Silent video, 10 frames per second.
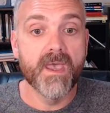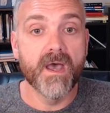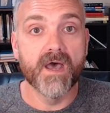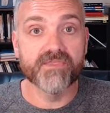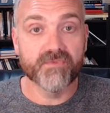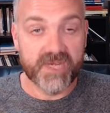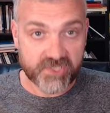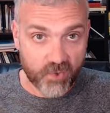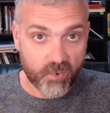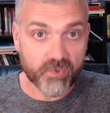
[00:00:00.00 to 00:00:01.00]
a
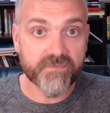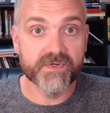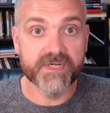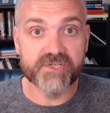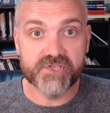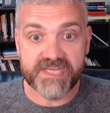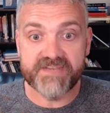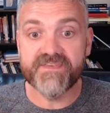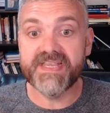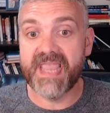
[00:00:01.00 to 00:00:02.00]
threshold for
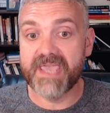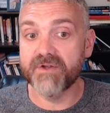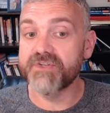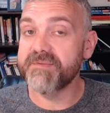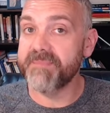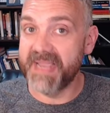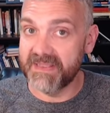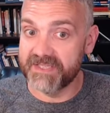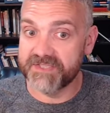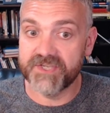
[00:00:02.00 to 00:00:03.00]
achieving energy
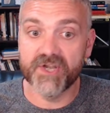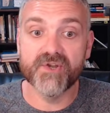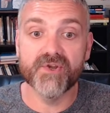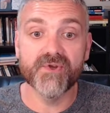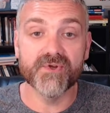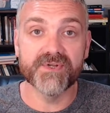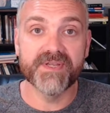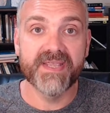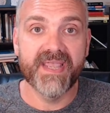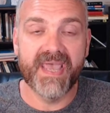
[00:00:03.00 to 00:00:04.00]
balance occurred
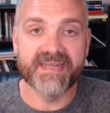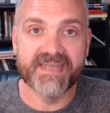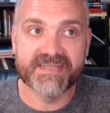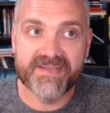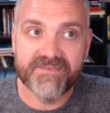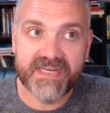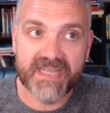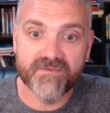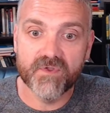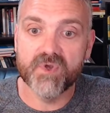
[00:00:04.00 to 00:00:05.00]
at an activity
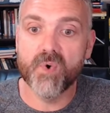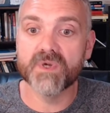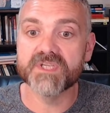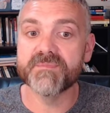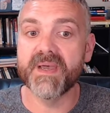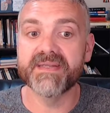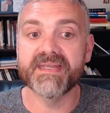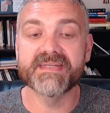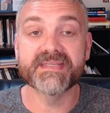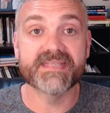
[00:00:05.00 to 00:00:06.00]
level
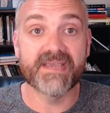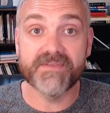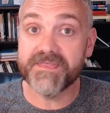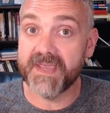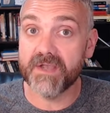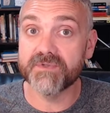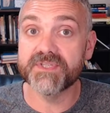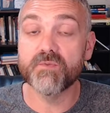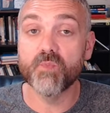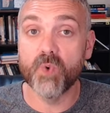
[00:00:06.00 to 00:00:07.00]
corresponding to
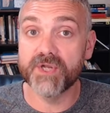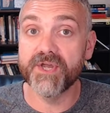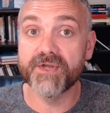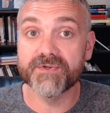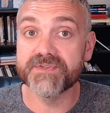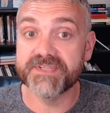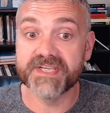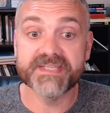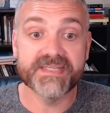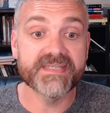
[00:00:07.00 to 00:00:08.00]

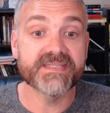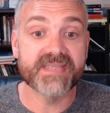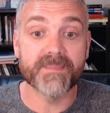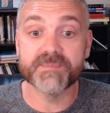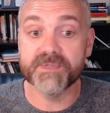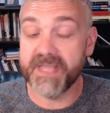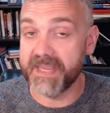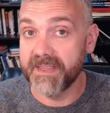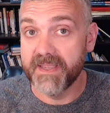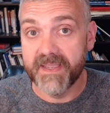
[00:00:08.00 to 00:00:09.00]
7,116 steps per
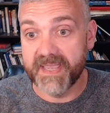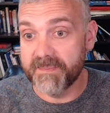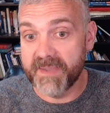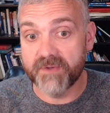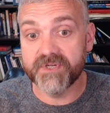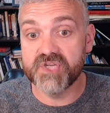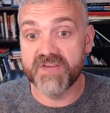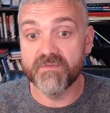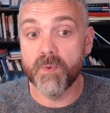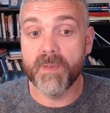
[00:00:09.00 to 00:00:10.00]
day, an amount
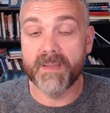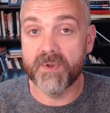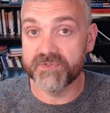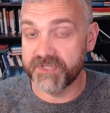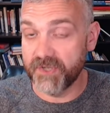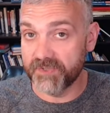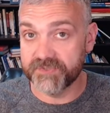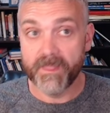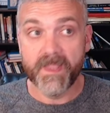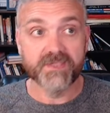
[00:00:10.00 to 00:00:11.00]
achievable by most adults.
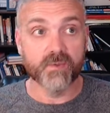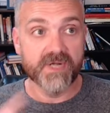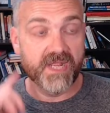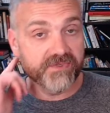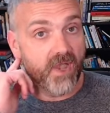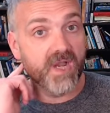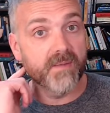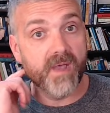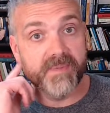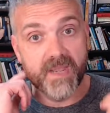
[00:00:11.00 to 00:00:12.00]
So we're not talking
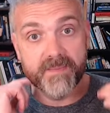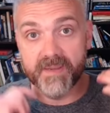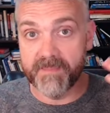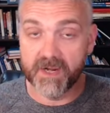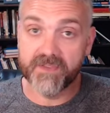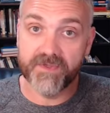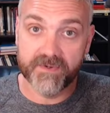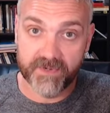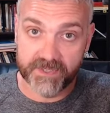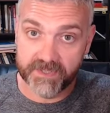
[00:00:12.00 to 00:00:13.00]
about becoming a marathon
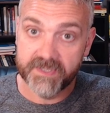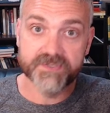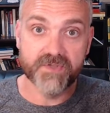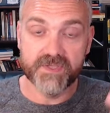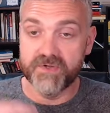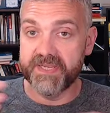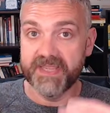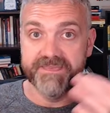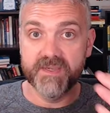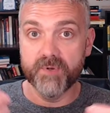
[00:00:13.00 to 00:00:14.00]
runner so that you can
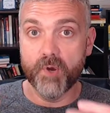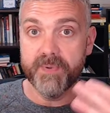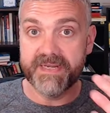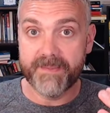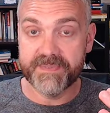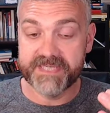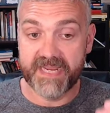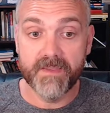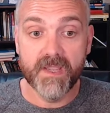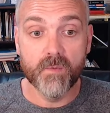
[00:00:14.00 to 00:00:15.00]
get the appropriate
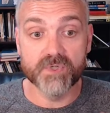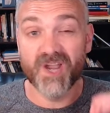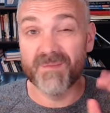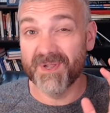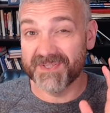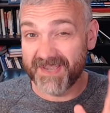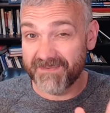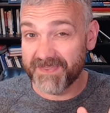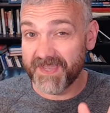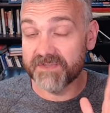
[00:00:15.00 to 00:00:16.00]
appetite. We're talking about
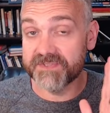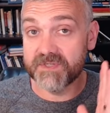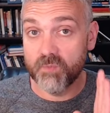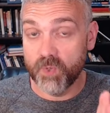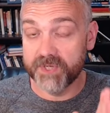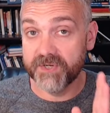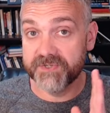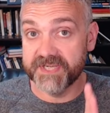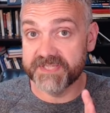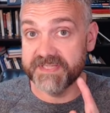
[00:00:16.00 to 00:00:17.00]

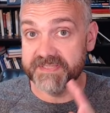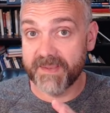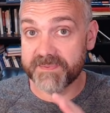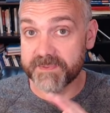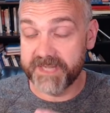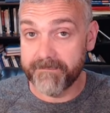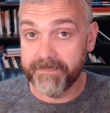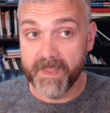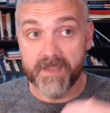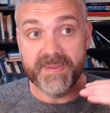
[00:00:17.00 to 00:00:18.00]
7,116 steps per day.
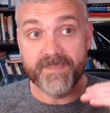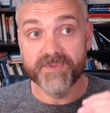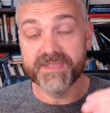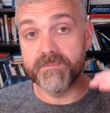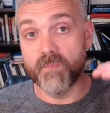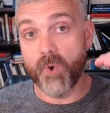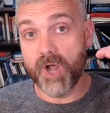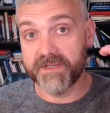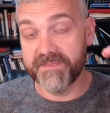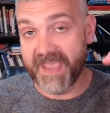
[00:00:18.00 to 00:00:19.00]
People that
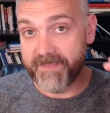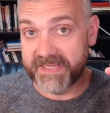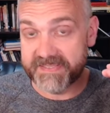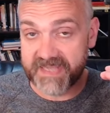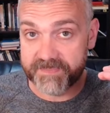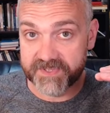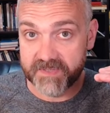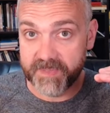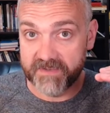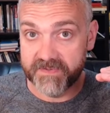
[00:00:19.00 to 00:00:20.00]
walked that many steps or
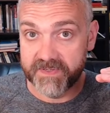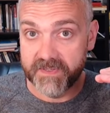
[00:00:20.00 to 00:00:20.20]
above,